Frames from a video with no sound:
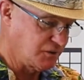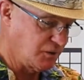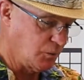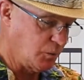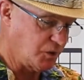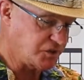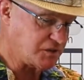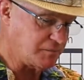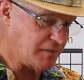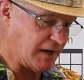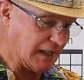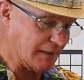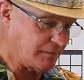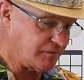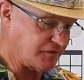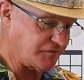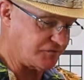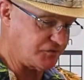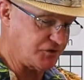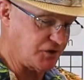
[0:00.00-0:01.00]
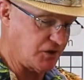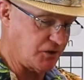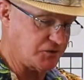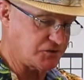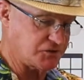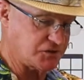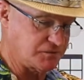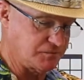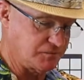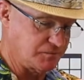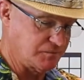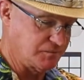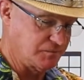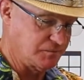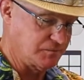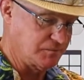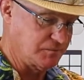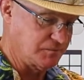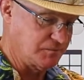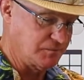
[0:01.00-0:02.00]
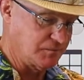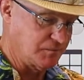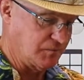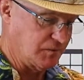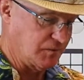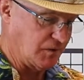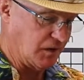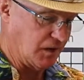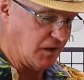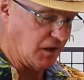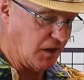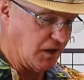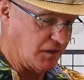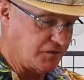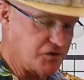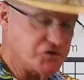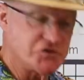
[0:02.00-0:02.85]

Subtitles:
which are made up of different notes, the